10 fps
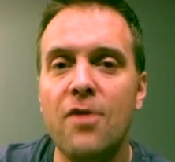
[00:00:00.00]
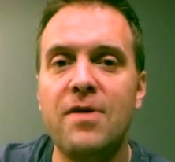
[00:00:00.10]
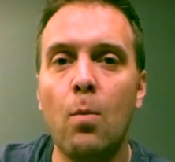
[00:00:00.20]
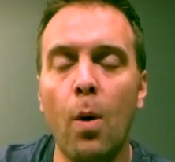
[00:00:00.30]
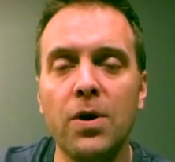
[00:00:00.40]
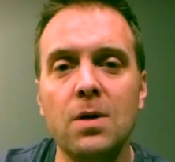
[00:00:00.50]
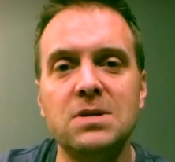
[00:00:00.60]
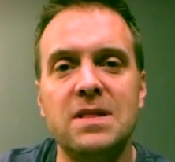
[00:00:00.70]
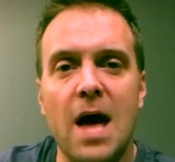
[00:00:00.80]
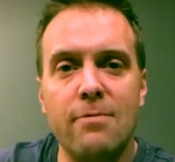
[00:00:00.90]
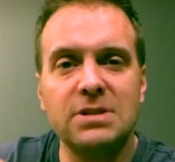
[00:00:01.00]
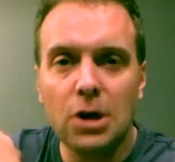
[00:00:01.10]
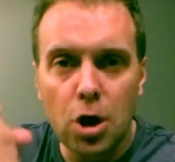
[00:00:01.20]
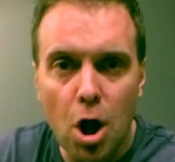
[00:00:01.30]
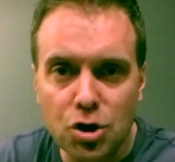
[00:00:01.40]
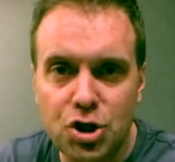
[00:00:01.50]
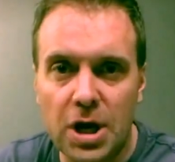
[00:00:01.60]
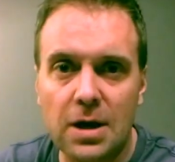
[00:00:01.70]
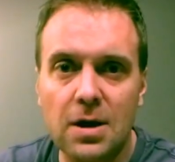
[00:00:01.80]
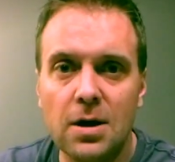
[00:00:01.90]
then what we're using there is
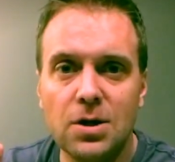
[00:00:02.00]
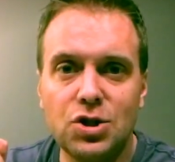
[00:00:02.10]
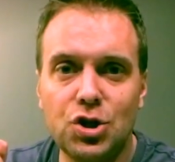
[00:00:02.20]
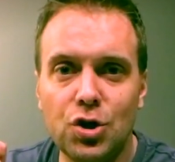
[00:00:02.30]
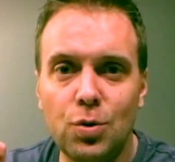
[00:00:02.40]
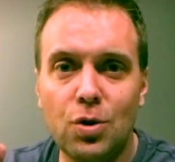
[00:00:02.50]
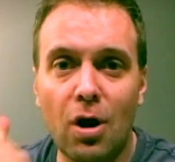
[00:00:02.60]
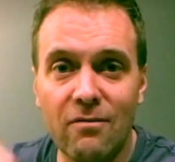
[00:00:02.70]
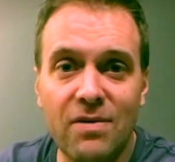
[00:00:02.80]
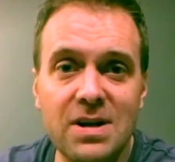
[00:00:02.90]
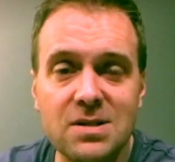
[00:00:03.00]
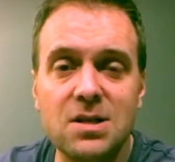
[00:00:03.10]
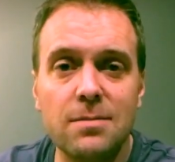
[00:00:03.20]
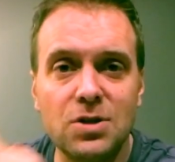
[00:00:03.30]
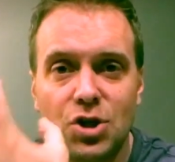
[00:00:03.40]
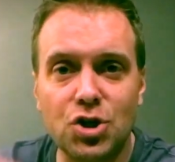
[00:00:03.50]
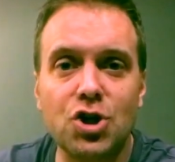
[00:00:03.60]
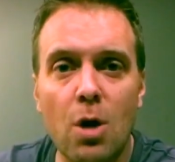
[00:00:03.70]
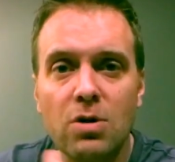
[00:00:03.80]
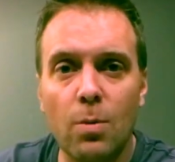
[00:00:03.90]
logic to convince them and to
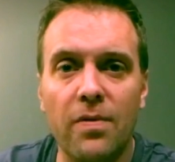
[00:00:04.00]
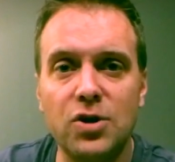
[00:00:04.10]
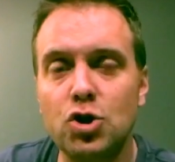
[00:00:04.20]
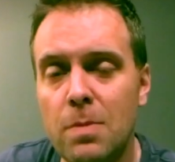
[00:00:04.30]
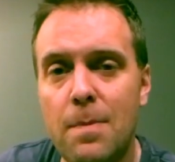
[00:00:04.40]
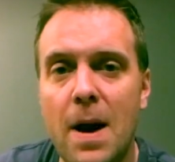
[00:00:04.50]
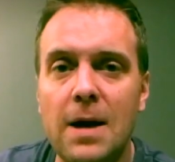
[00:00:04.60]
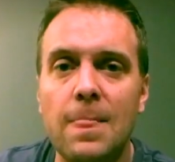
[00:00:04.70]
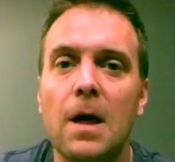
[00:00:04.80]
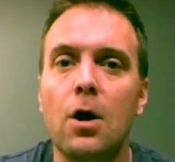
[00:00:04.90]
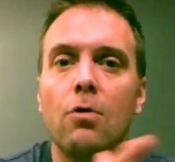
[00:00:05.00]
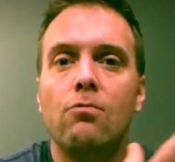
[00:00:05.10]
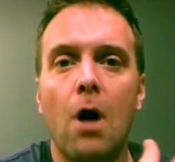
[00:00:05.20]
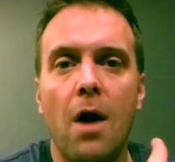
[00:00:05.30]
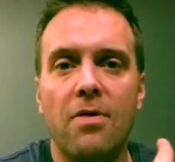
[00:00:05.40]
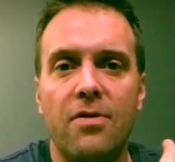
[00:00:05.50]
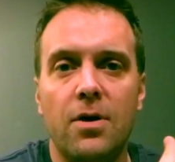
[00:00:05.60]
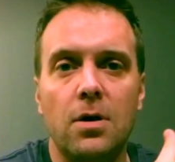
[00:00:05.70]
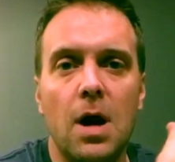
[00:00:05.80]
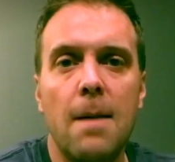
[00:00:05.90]
show them what they should be paying rather
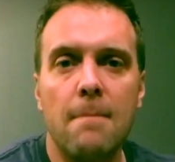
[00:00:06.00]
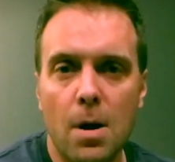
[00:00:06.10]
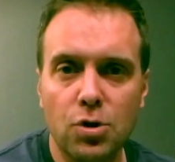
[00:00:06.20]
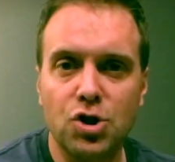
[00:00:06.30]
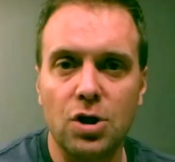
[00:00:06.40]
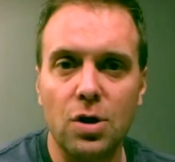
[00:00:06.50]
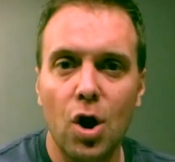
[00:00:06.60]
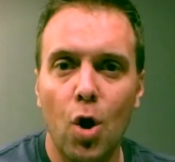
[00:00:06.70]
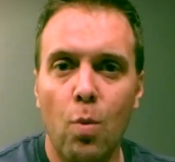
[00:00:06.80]
than emotion,